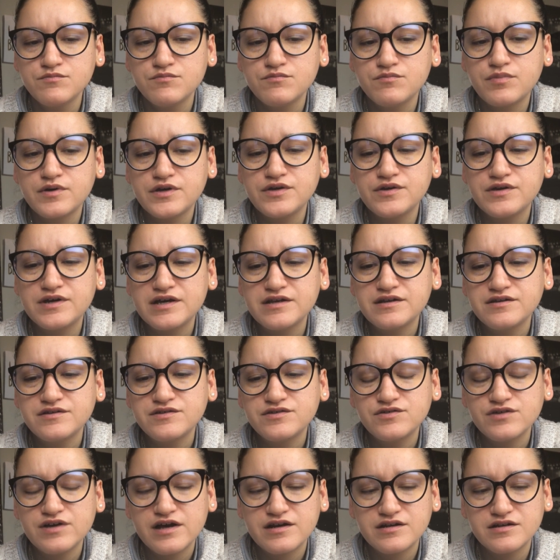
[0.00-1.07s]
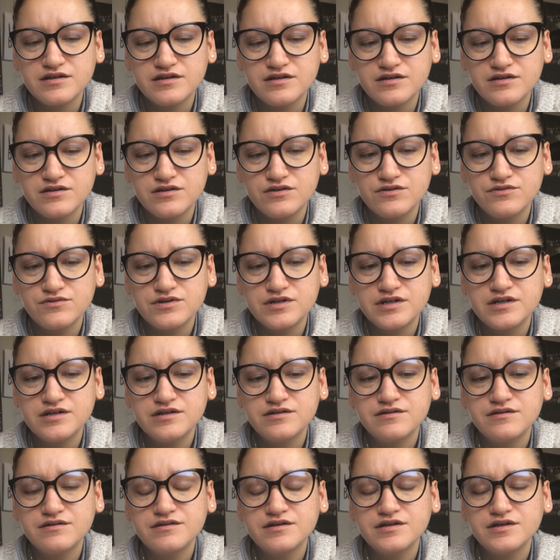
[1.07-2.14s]
But you got distracted. You were
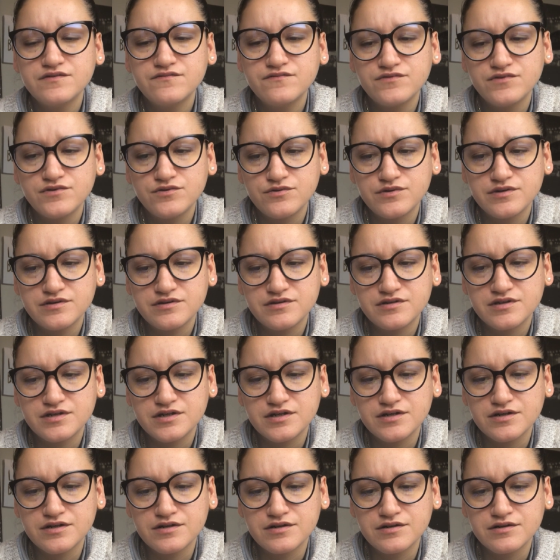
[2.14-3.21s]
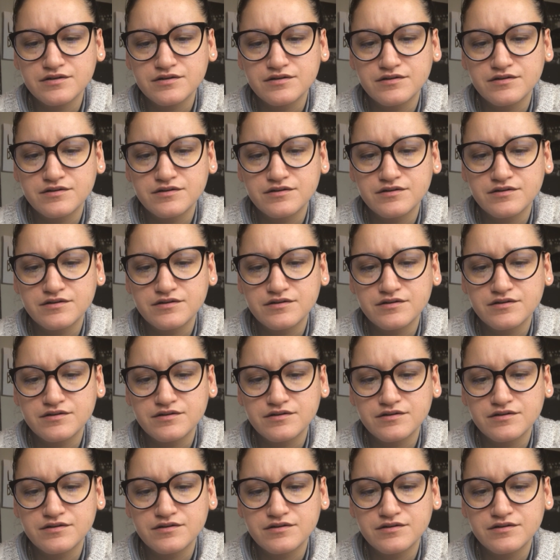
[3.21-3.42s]
easily influenced here.